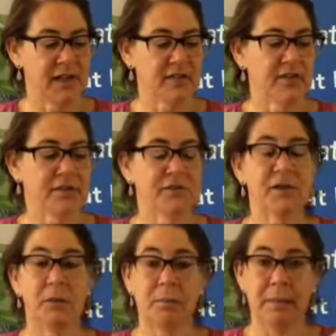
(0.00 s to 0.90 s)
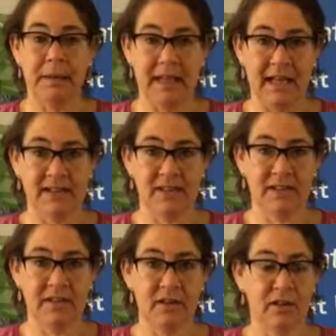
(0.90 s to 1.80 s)
There's
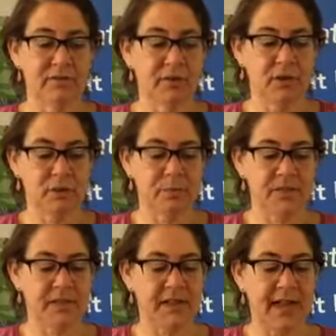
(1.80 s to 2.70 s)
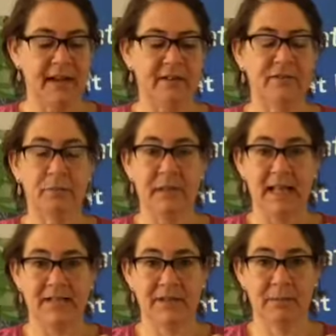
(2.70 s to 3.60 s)
plastic envelopes that have
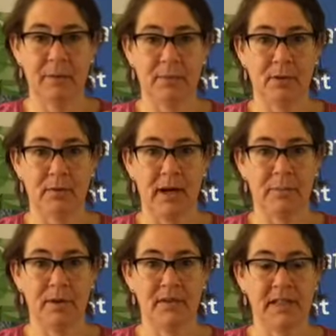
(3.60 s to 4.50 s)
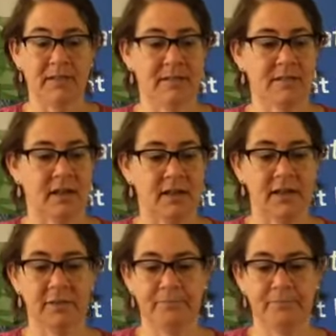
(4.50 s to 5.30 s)
plastic bubble wrap on the inside.